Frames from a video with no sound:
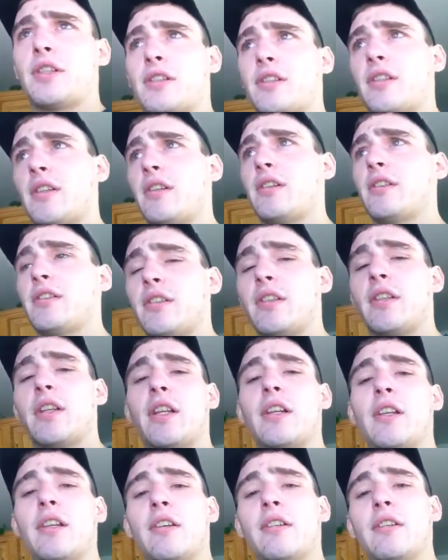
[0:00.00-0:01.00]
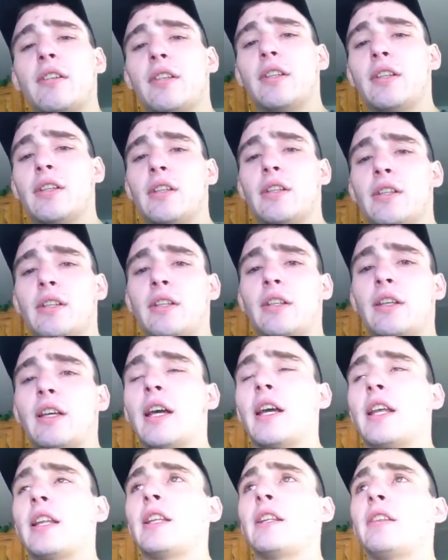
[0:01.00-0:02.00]
It's a good idea. The
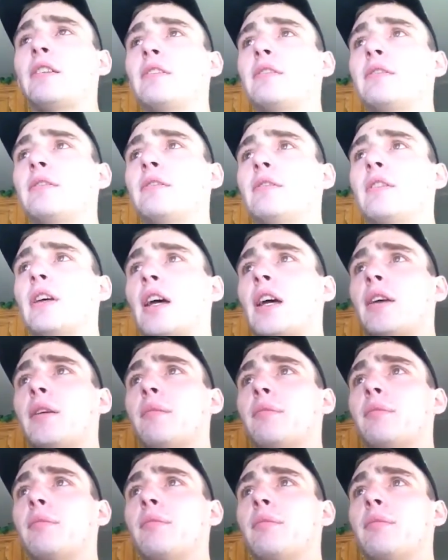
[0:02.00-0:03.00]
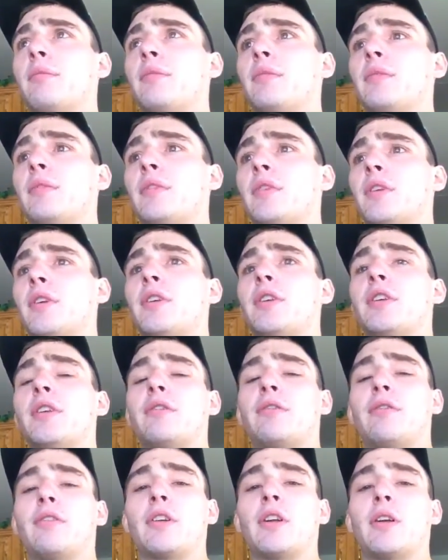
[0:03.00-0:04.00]
guy that I learned
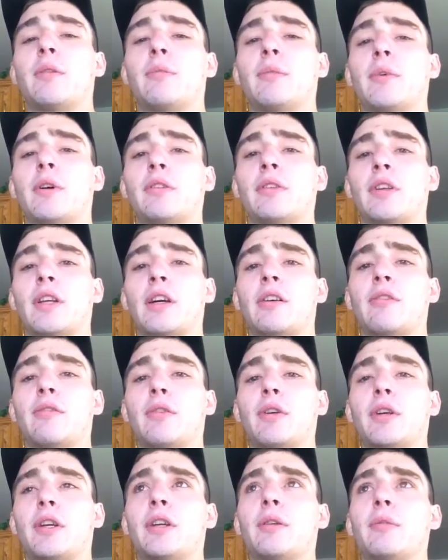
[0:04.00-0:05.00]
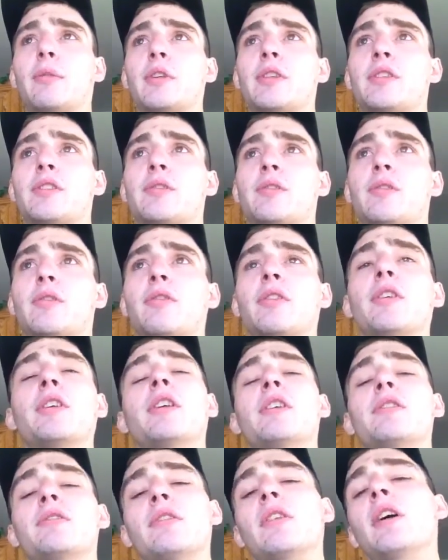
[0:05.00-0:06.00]
it from out in California went to school for
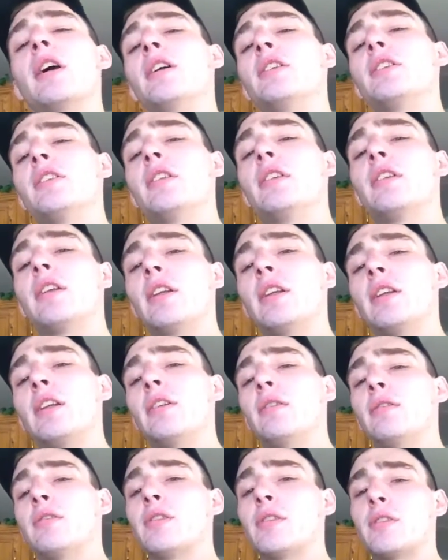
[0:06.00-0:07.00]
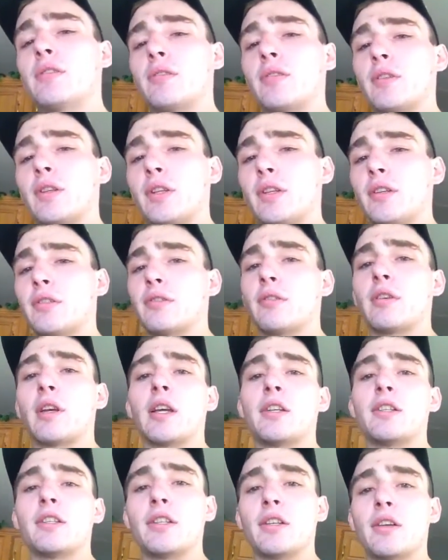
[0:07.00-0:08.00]
industrial hygiene, and he owns his own
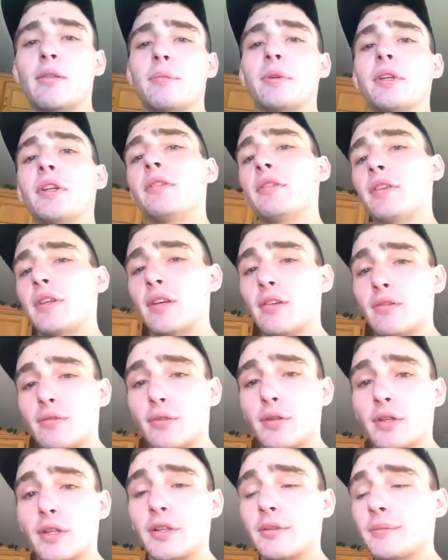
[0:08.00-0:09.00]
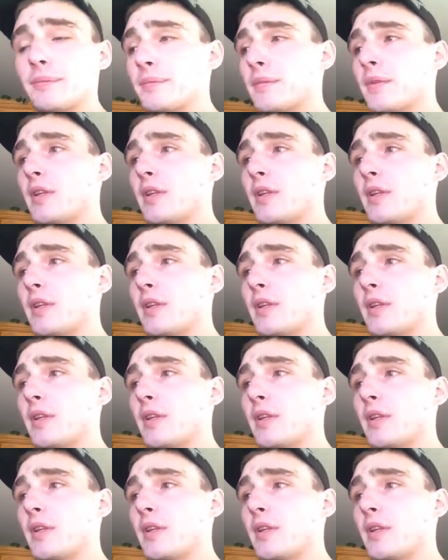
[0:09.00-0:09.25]
industrial hygiene company out in California.